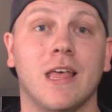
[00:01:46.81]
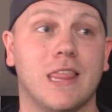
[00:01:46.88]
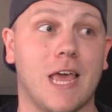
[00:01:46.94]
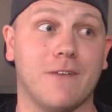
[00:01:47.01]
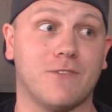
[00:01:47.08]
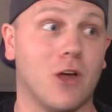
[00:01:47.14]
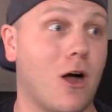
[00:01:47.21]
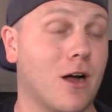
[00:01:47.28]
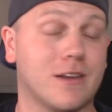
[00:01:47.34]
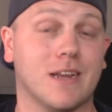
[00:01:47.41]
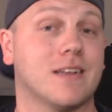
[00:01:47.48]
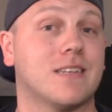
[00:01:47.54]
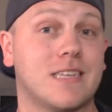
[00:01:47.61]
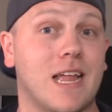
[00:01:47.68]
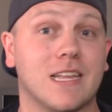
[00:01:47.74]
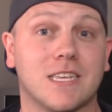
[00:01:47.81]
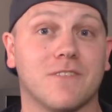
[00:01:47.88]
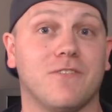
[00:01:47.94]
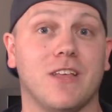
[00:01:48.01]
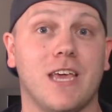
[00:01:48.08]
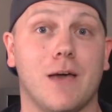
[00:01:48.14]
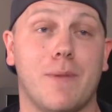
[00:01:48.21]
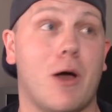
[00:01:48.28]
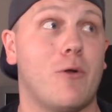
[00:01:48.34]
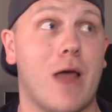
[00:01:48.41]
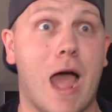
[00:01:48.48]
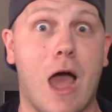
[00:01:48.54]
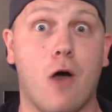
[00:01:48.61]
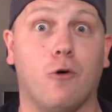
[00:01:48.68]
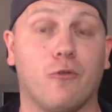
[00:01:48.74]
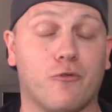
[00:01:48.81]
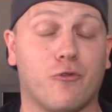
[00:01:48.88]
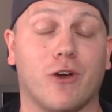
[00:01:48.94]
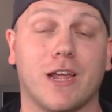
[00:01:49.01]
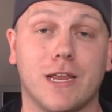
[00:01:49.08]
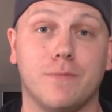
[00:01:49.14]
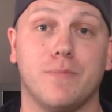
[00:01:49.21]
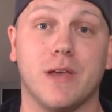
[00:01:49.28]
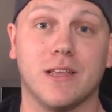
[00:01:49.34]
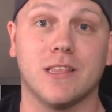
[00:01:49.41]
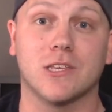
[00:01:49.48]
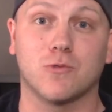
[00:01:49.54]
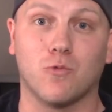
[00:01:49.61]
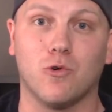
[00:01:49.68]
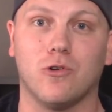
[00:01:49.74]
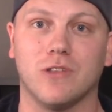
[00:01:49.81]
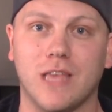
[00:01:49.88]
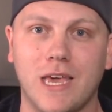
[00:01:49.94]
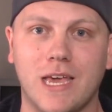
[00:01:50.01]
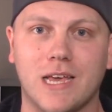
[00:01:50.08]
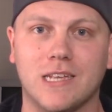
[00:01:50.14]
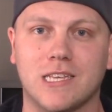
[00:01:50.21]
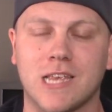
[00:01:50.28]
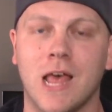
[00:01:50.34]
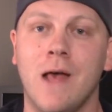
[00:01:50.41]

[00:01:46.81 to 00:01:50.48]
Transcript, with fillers: They've talked extensively about how freaking big this world is,